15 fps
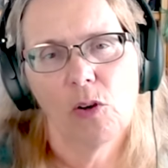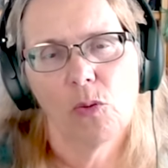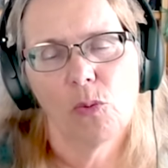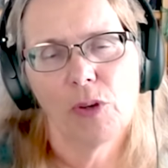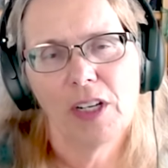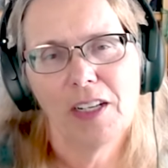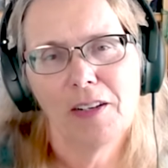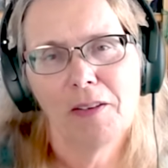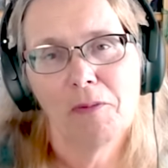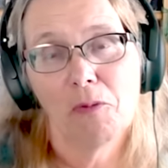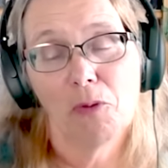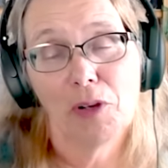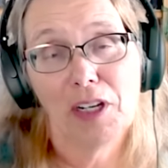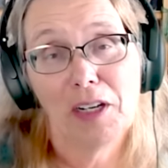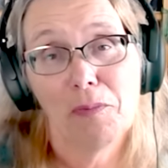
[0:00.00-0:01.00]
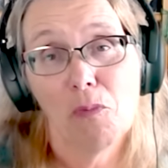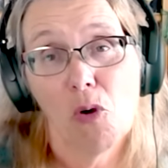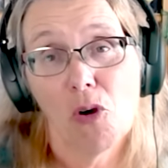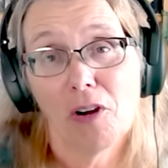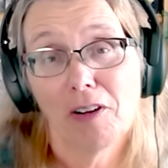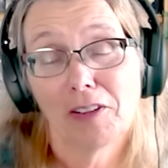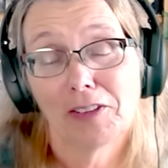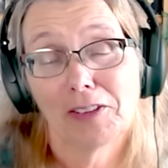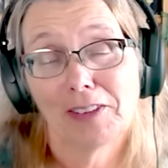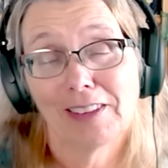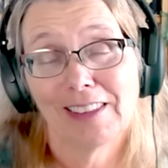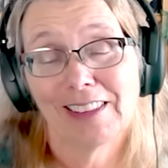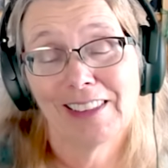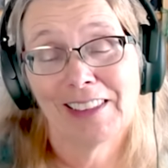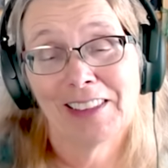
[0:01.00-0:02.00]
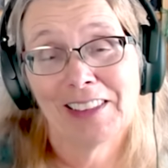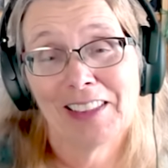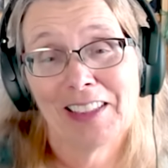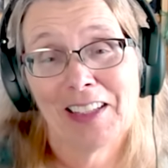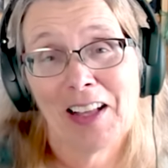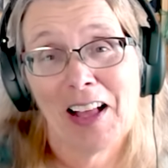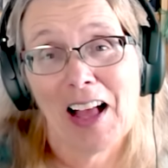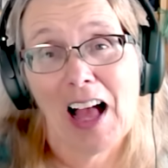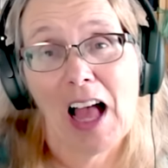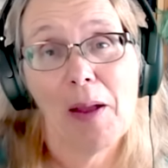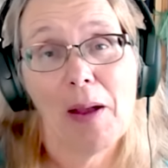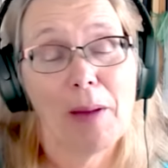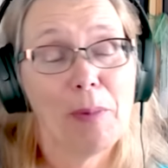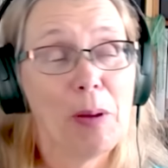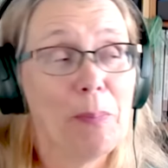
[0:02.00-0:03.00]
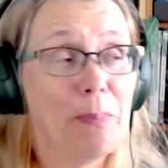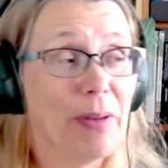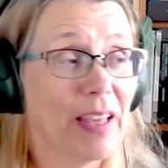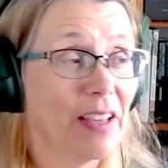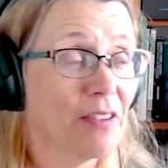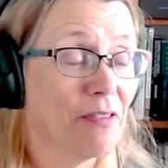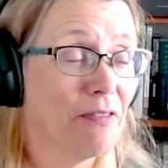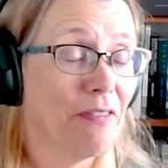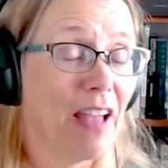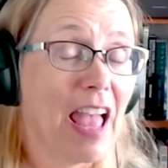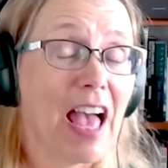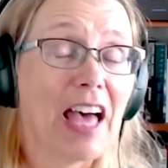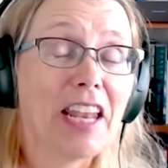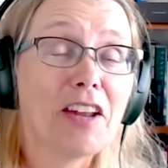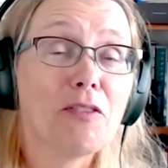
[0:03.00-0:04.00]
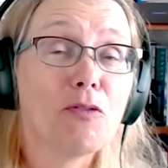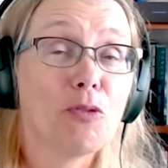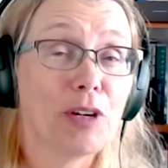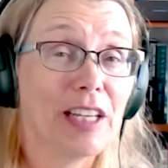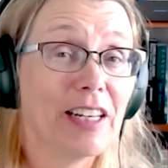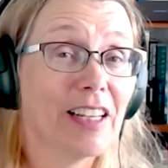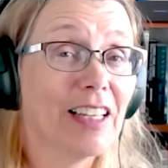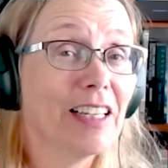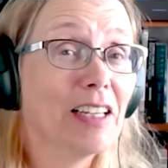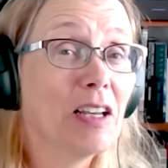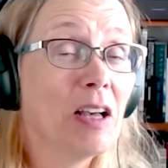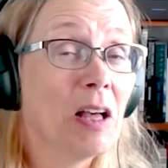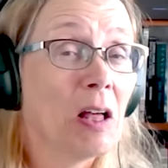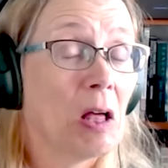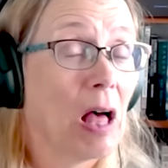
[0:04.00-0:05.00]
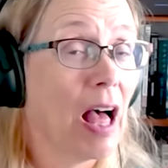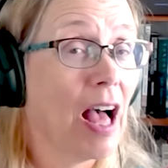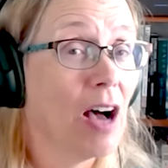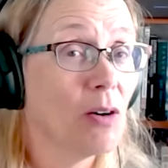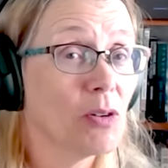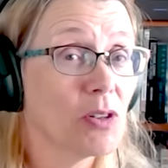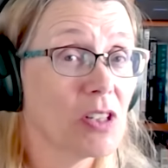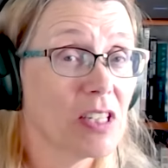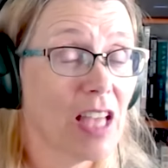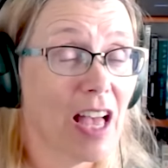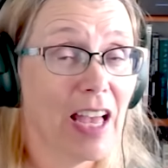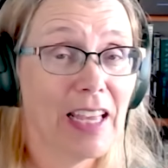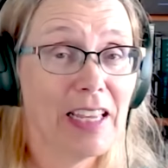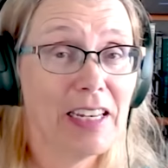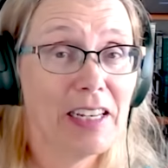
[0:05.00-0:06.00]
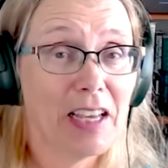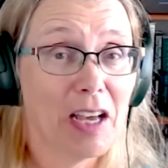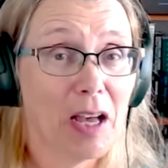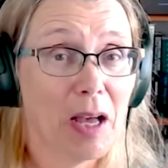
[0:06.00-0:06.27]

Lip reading: Read more. I'm a big fan of reading outside.